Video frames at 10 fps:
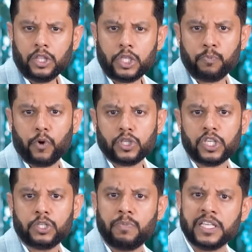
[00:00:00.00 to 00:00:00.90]
This
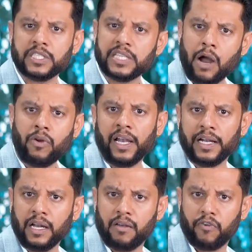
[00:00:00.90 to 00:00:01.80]
process may sound a
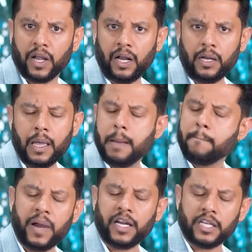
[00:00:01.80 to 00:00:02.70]
little difficult,
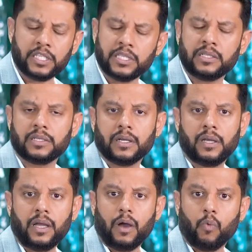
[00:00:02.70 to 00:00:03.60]
but it isn't
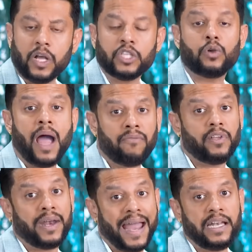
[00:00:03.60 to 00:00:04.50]
once you have
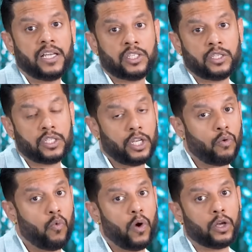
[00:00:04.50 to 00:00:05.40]
the right agency
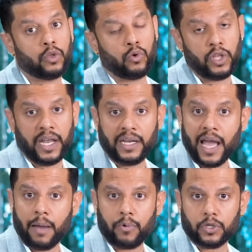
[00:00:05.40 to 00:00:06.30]
to work through the
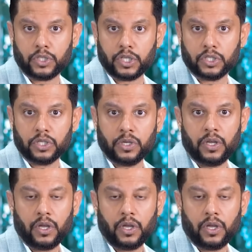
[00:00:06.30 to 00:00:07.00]
entire process.